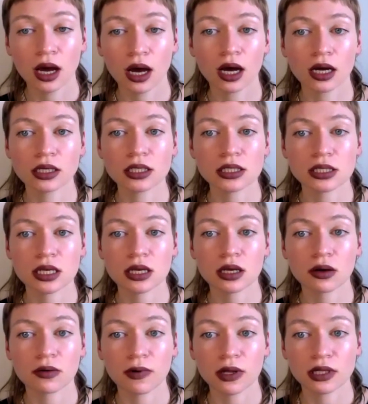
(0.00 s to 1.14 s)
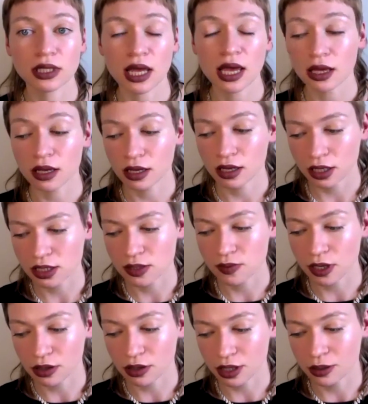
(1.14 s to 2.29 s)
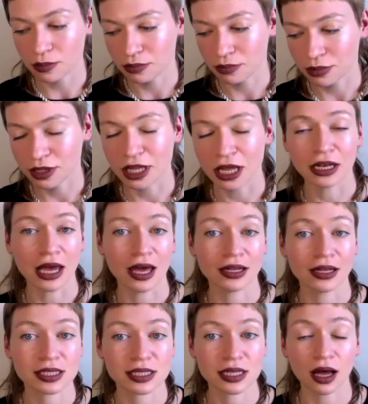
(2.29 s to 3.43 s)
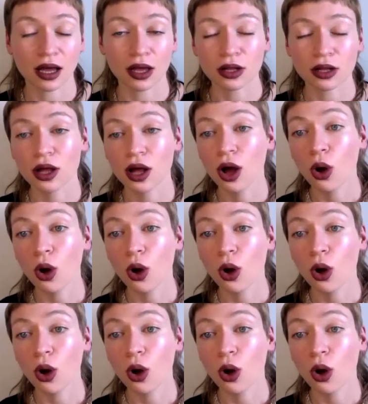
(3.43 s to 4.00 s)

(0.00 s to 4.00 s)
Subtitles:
I just think the take is very dead end style.